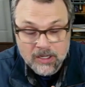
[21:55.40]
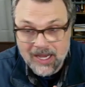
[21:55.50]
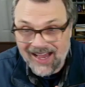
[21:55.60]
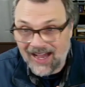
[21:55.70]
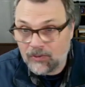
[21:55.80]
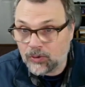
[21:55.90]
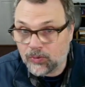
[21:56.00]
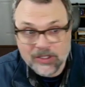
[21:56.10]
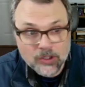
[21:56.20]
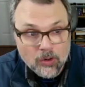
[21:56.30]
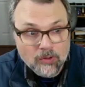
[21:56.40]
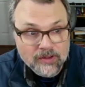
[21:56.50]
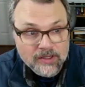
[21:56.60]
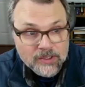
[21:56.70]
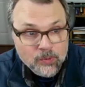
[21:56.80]
How would we know
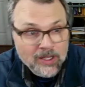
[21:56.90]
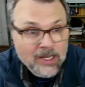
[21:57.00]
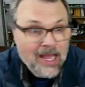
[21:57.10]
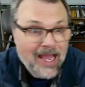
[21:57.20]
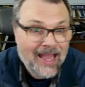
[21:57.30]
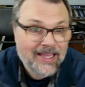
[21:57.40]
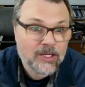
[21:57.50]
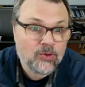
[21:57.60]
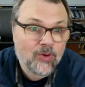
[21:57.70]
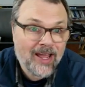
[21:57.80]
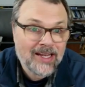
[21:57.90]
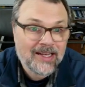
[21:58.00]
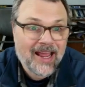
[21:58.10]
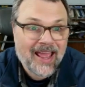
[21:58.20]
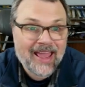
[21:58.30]
this? Well, I can write
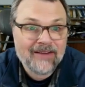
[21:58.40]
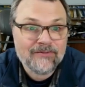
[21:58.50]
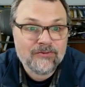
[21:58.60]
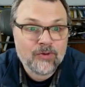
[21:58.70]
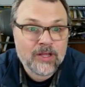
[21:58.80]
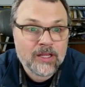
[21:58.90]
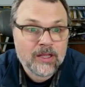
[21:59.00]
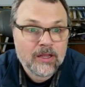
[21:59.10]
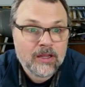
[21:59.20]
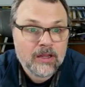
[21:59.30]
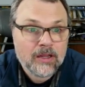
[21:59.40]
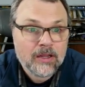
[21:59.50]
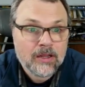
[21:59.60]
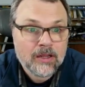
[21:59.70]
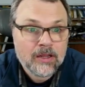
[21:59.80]
every
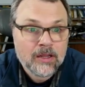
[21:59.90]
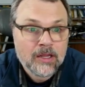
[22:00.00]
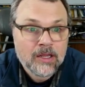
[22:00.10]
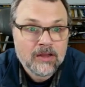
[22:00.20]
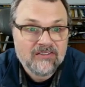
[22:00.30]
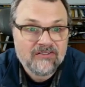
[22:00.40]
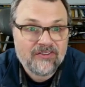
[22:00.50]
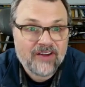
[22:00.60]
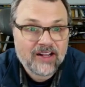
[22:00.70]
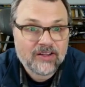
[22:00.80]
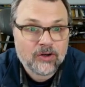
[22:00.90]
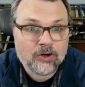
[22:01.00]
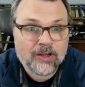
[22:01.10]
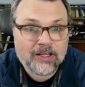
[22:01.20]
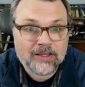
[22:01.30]
vector
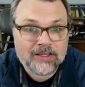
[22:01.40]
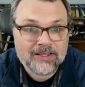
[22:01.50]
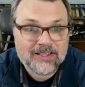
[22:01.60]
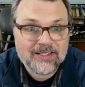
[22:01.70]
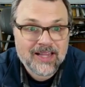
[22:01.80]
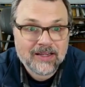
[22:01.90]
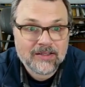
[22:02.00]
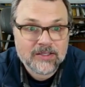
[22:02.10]
in this second